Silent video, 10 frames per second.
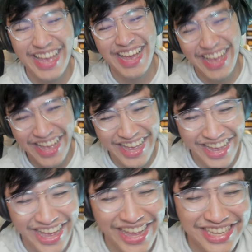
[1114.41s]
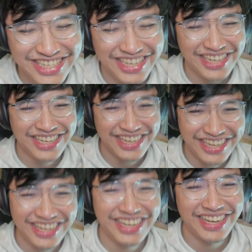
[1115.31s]
Ah,
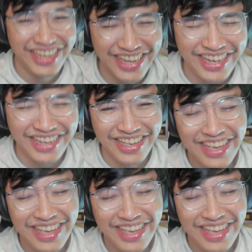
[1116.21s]
Shiriko!